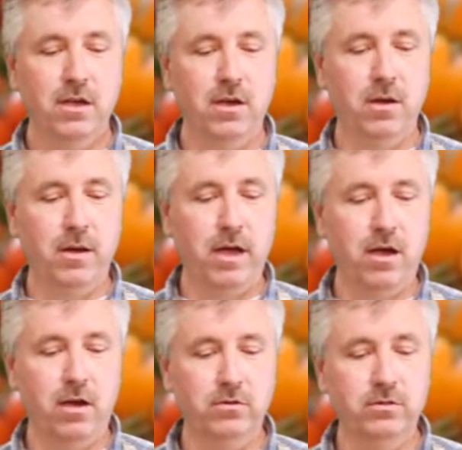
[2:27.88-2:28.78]
I
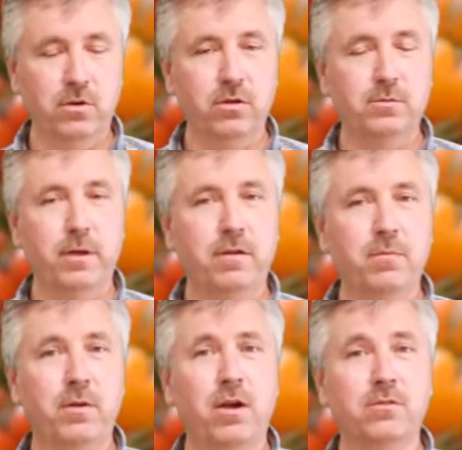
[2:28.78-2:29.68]
also expect,
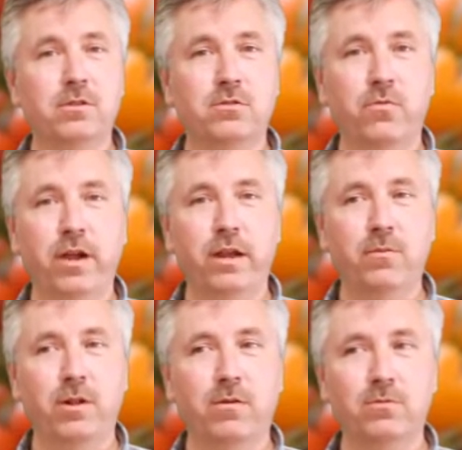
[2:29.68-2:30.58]
because it's
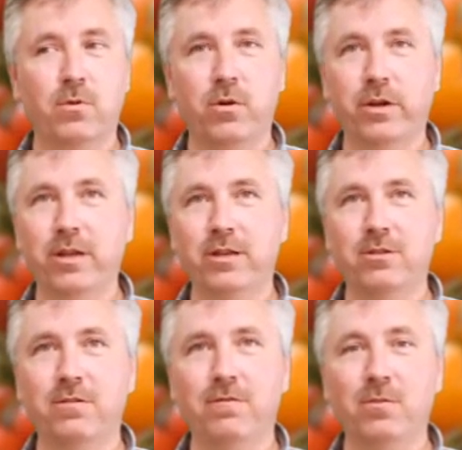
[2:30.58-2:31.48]
raining when I was walking in
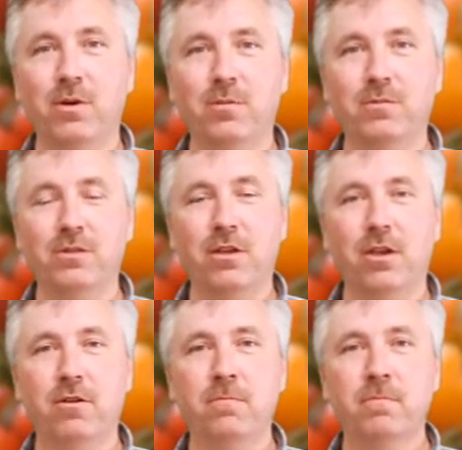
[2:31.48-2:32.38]
just a few moments
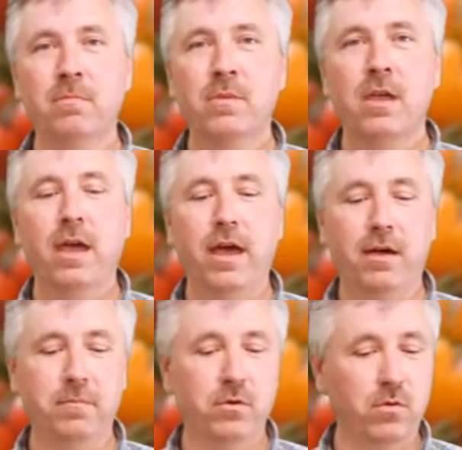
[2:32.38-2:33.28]
ago,
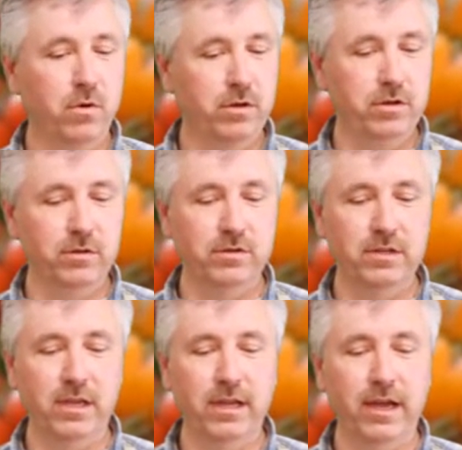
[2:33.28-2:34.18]
I'm going to
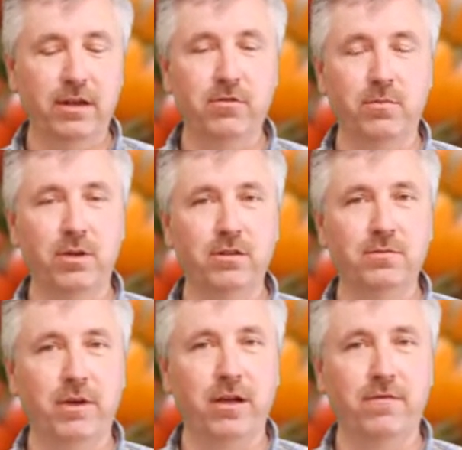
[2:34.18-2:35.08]
see a
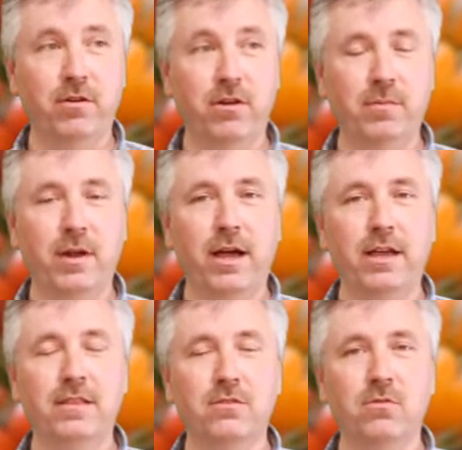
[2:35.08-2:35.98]
tremendous amount of early
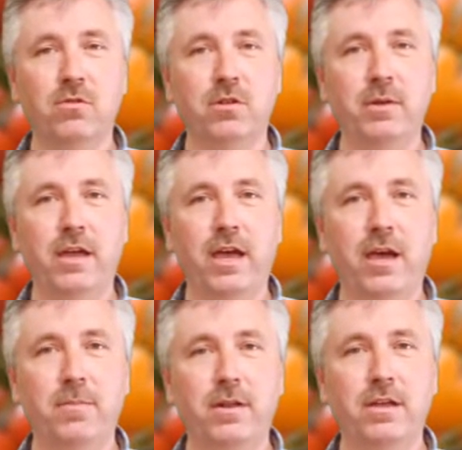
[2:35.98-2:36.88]
blight that's going to be
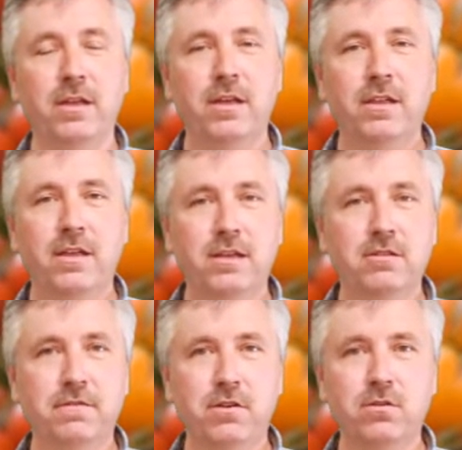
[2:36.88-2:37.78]
happening. That's
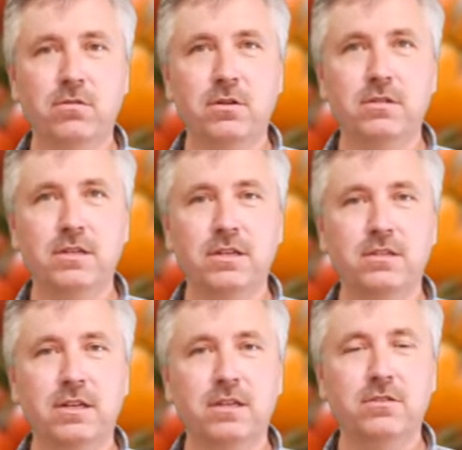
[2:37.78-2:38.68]
a fungal disease
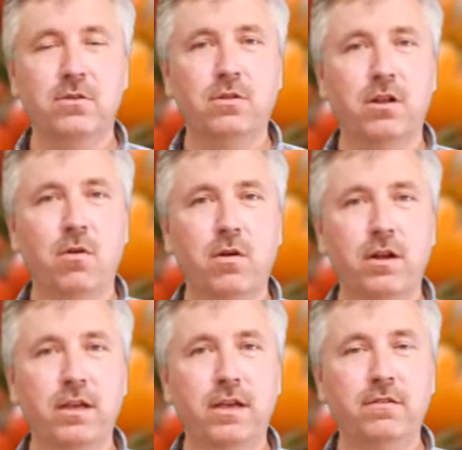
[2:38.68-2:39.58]
that gets on the lower
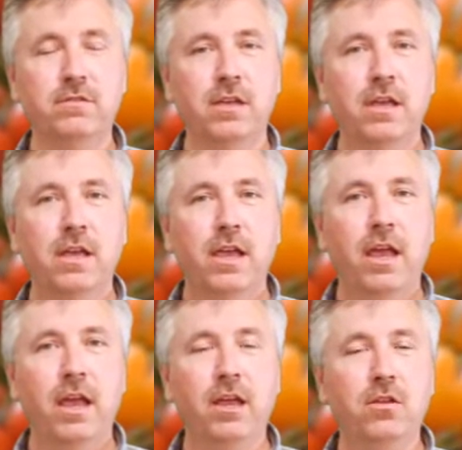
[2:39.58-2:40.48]
leaves,
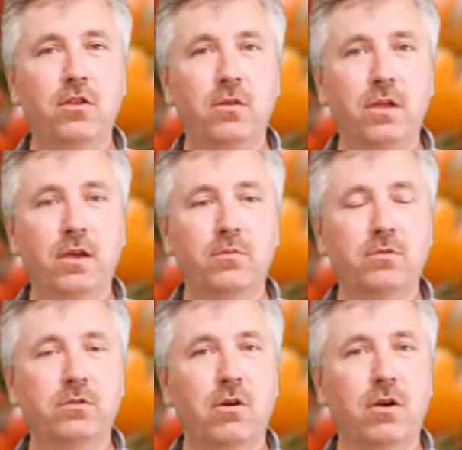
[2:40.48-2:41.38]
and it will
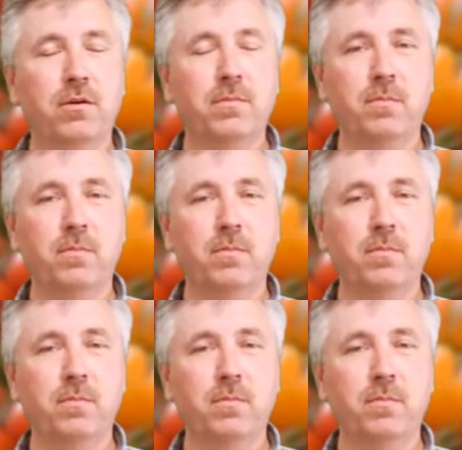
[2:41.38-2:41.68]
start